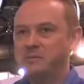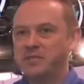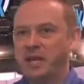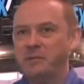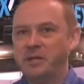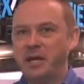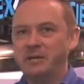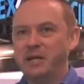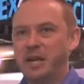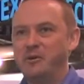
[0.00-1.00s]
I'm Simon
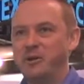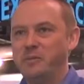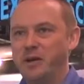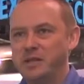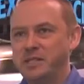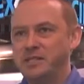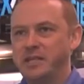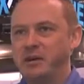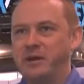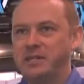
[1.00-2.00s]
Nunn, Global Marketing
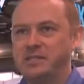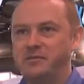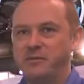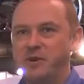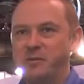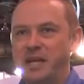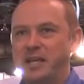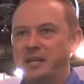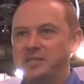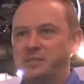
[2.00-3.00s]
Director for
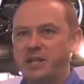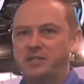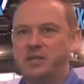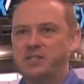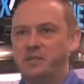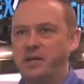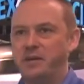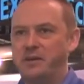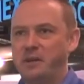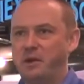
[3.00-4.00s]
Molecular Spectroscopy
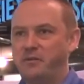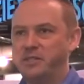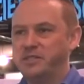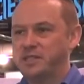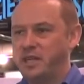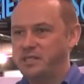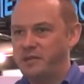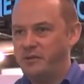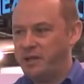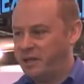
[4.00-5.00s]
at Thermo
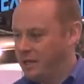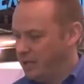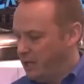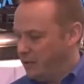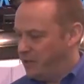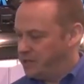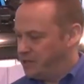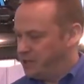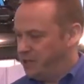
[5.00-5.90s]
Scientific, and this is